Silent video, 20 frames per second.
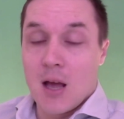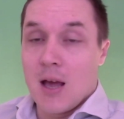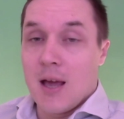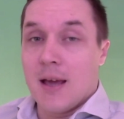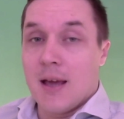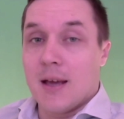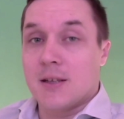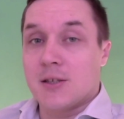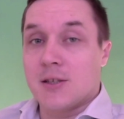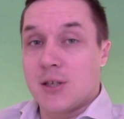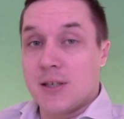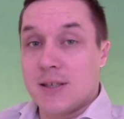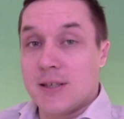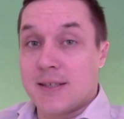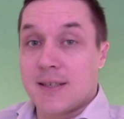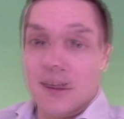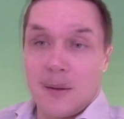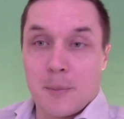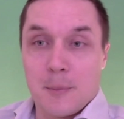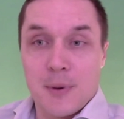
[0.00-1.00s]
and she
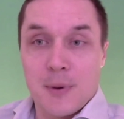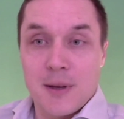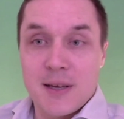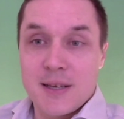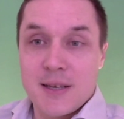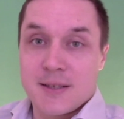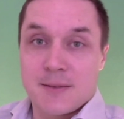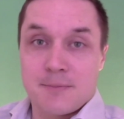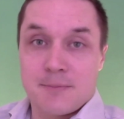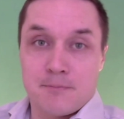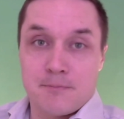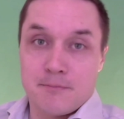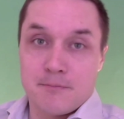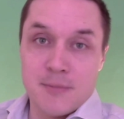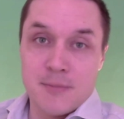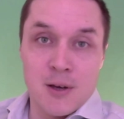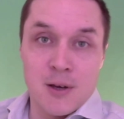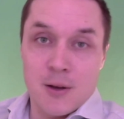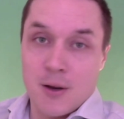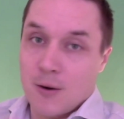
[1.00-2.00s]
said, please,
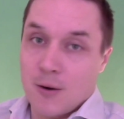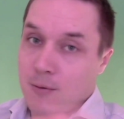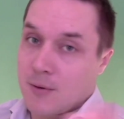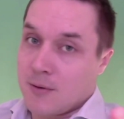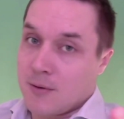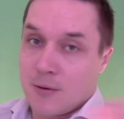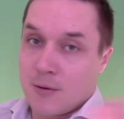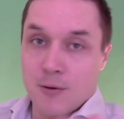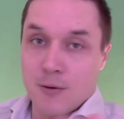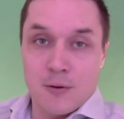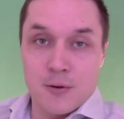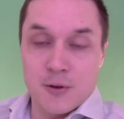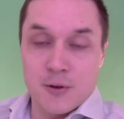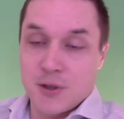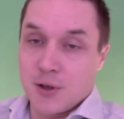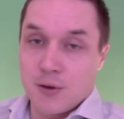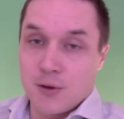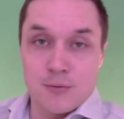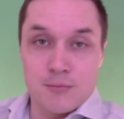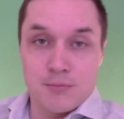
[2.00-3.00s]
you know, could
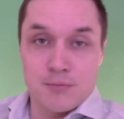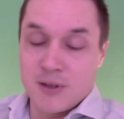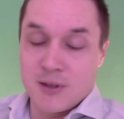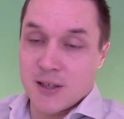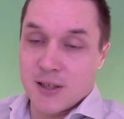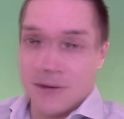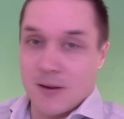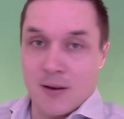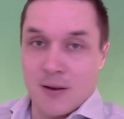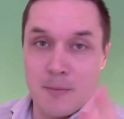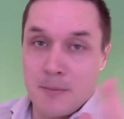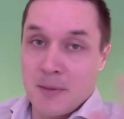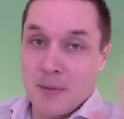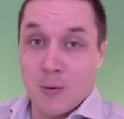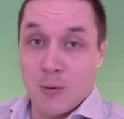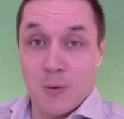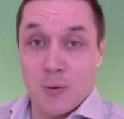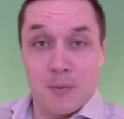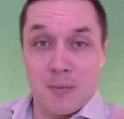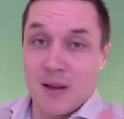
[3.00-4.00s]
you just
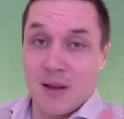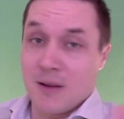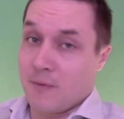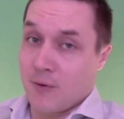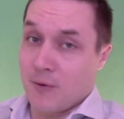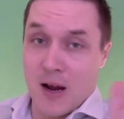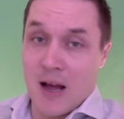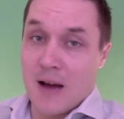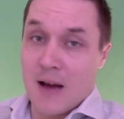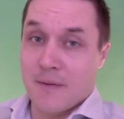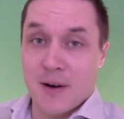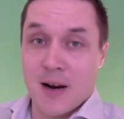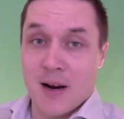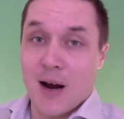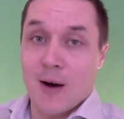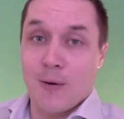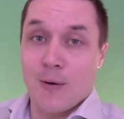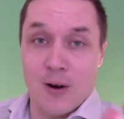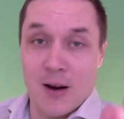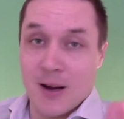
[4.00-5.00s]
meet with me for half an
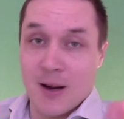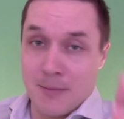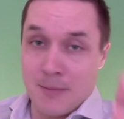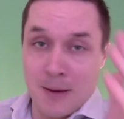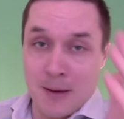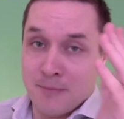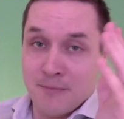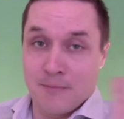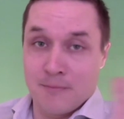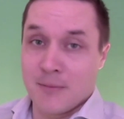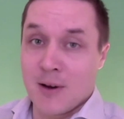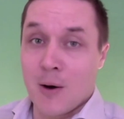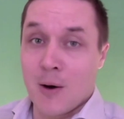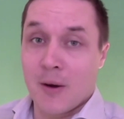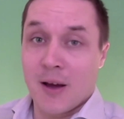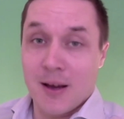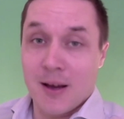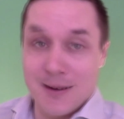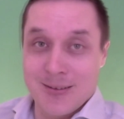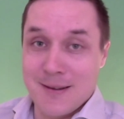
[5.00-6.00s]
hour? I'm, I'm
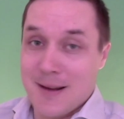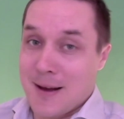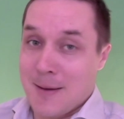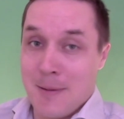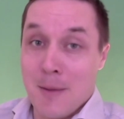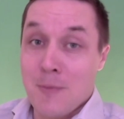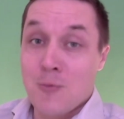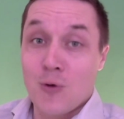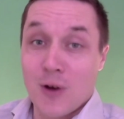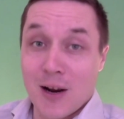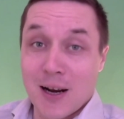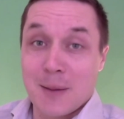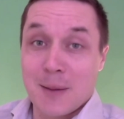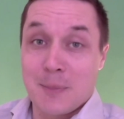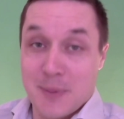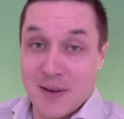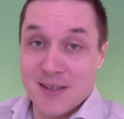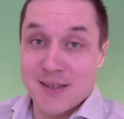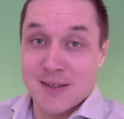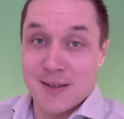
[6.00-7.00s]
going, I'm really
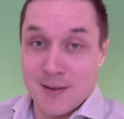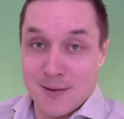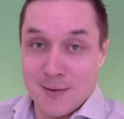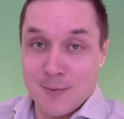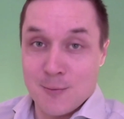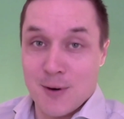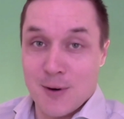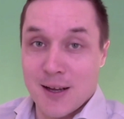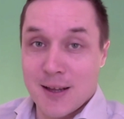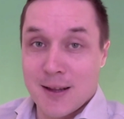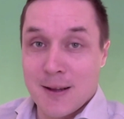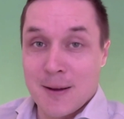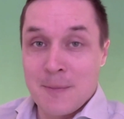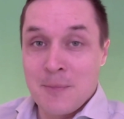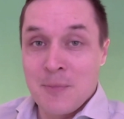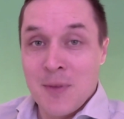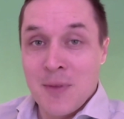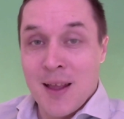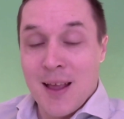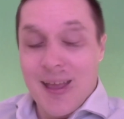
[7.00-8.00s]
pissed, right?
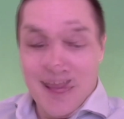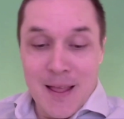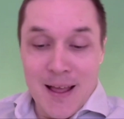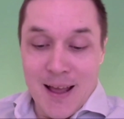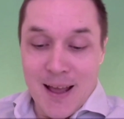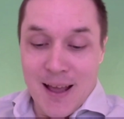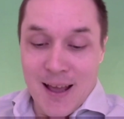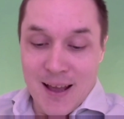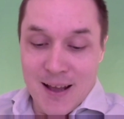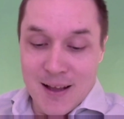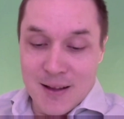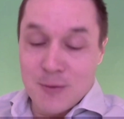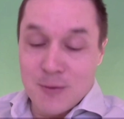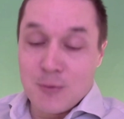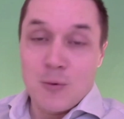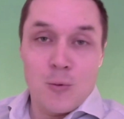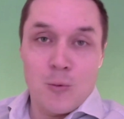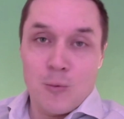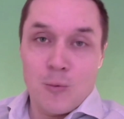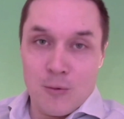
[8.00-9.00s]
Yeah. And
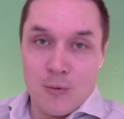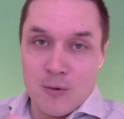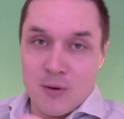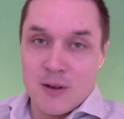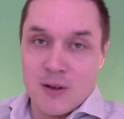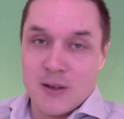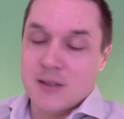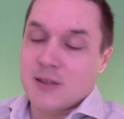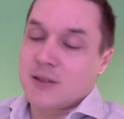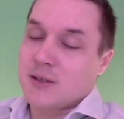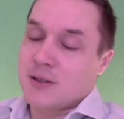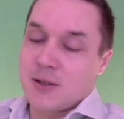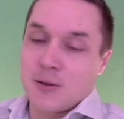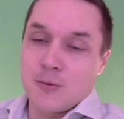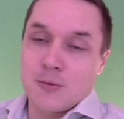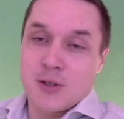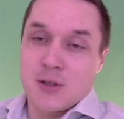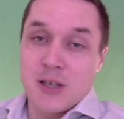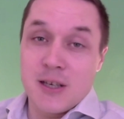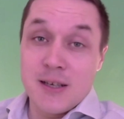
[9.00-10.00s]
so
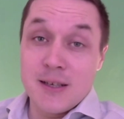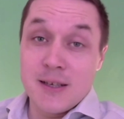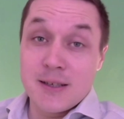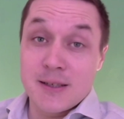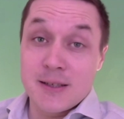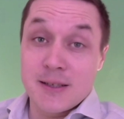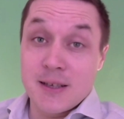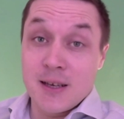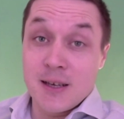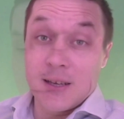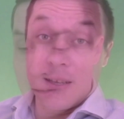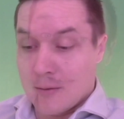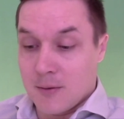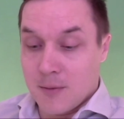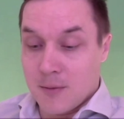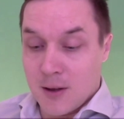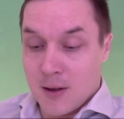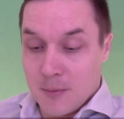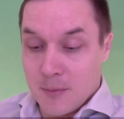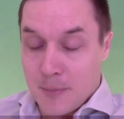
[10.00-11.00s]
she's in,
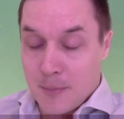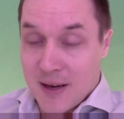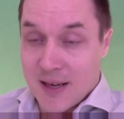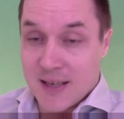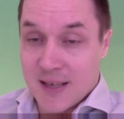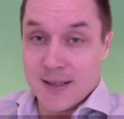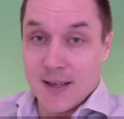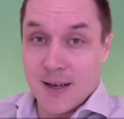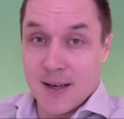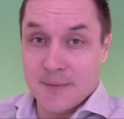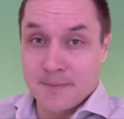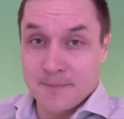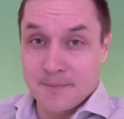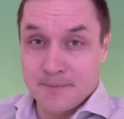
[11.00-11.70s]
in Pakistan